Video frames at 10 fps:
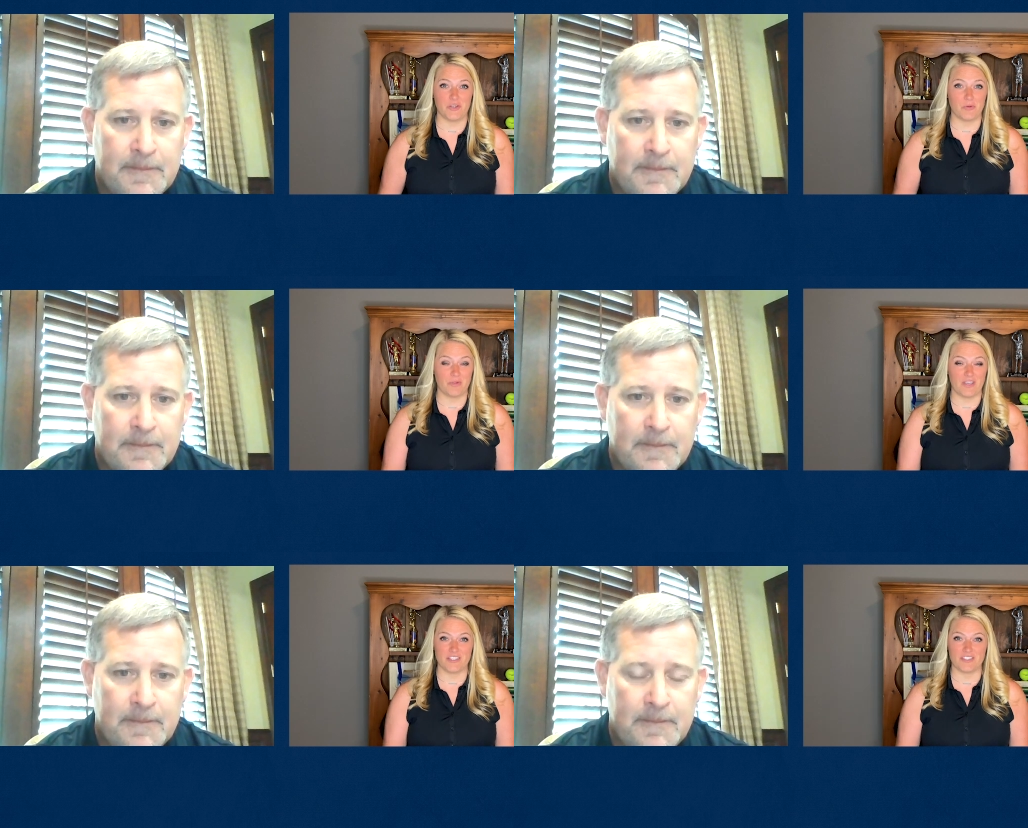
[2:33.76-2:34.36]
Speaker 1: you were
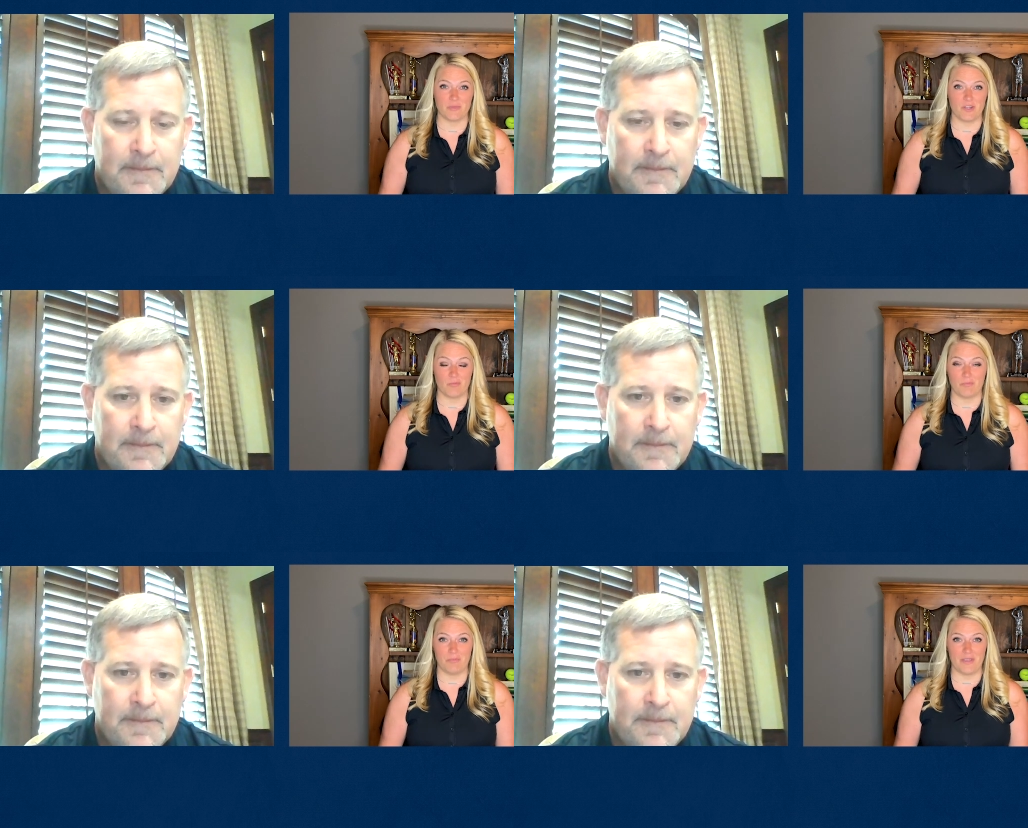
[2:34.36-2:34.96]
playing some of your
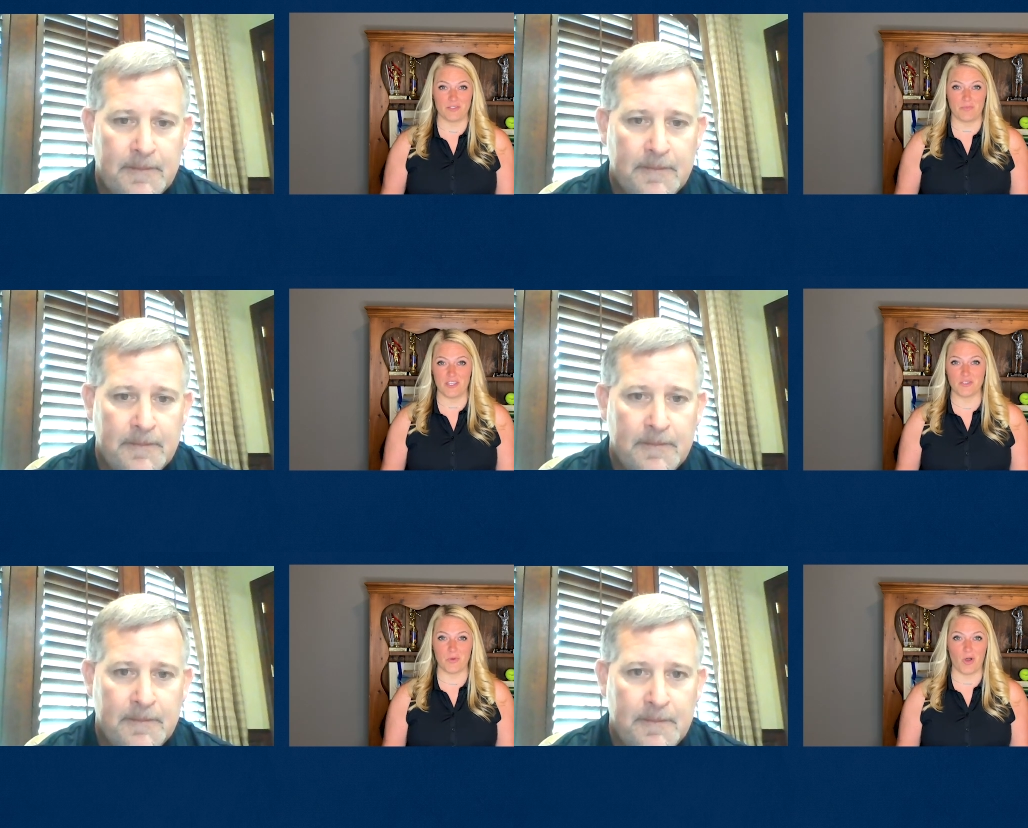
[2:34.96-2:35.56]
best
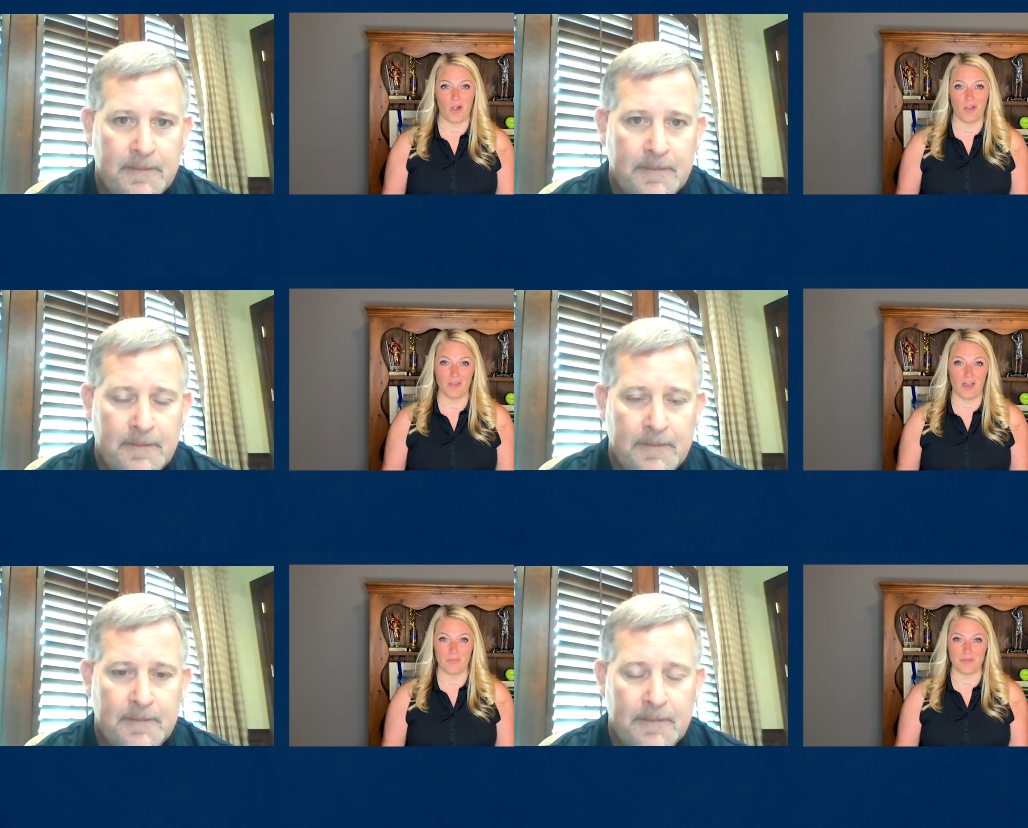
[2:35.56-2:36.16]

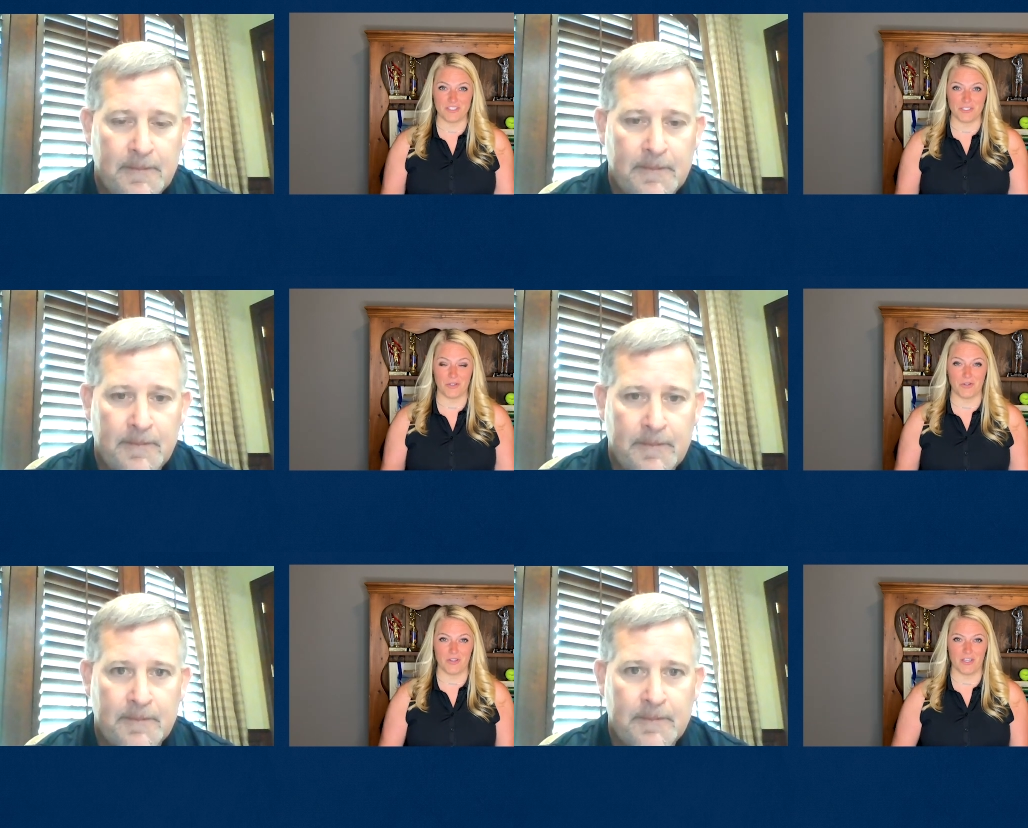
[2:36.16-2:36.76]
baseball up
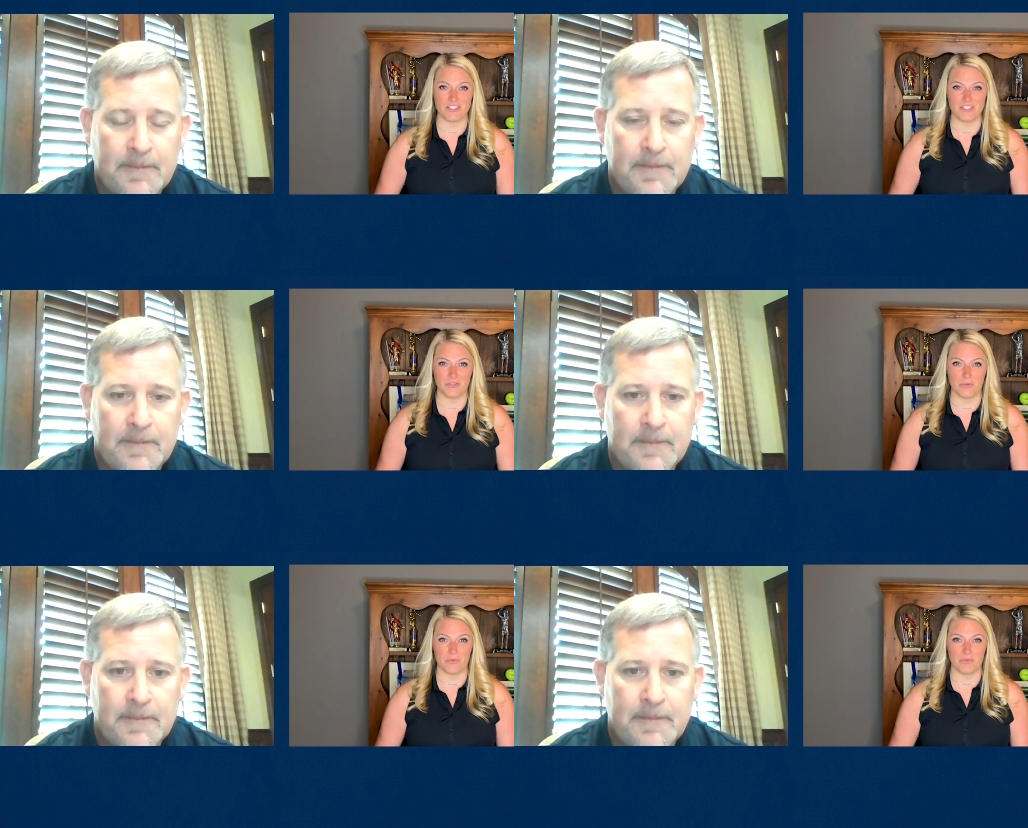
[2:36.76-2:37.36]
until
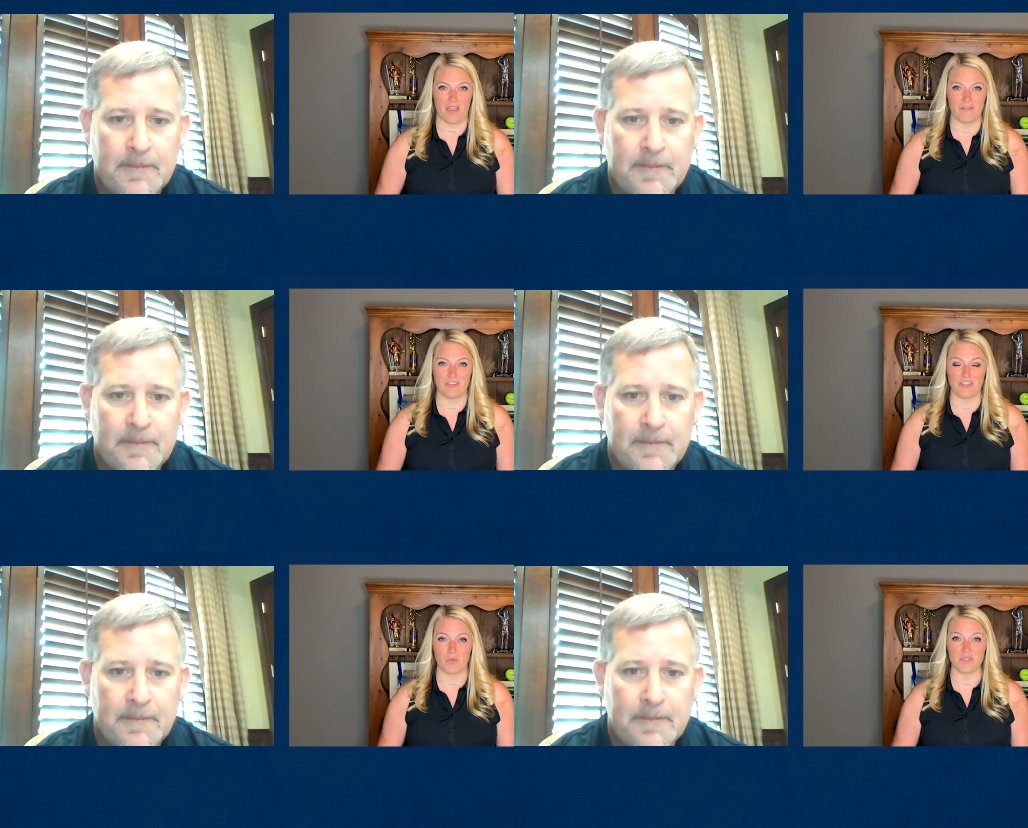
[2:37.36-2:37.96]
until
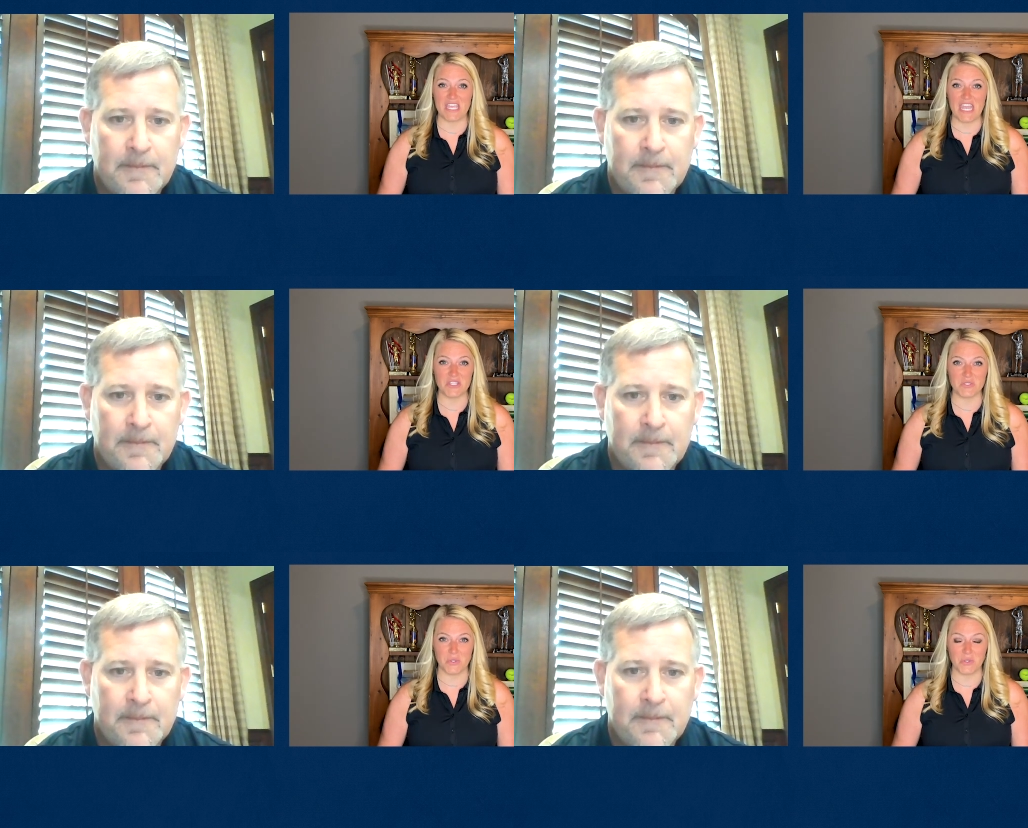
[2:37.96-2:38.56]
everything was
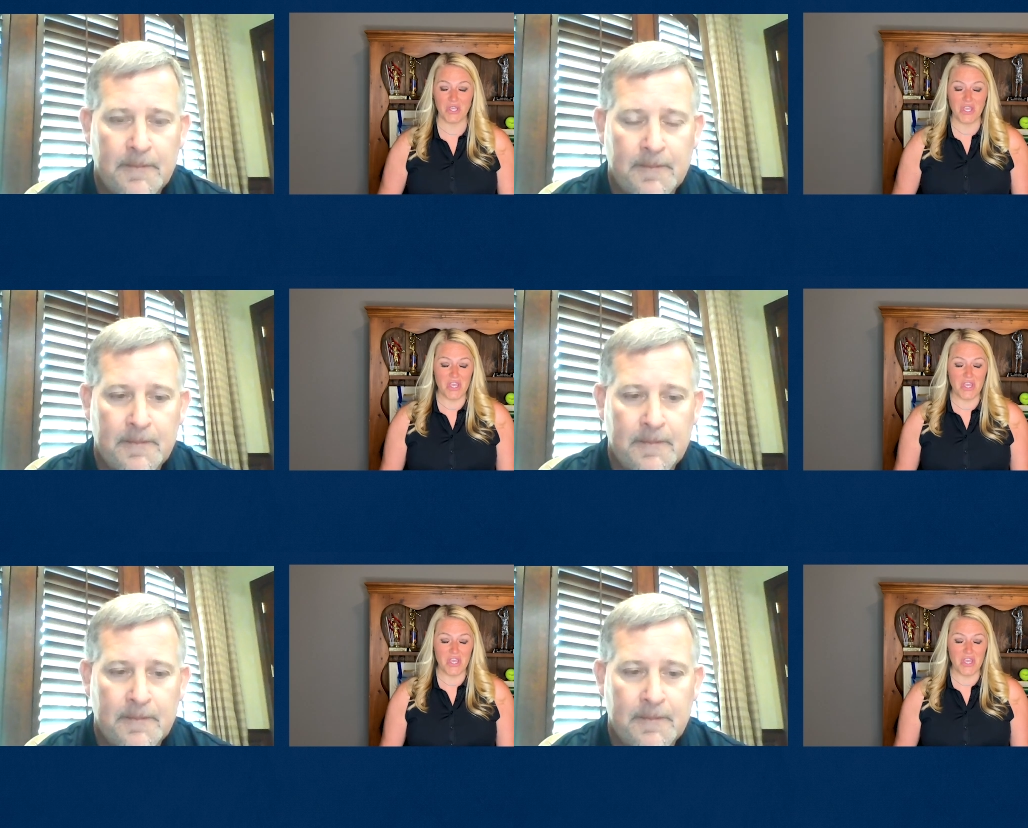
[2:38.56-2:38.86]
canceled.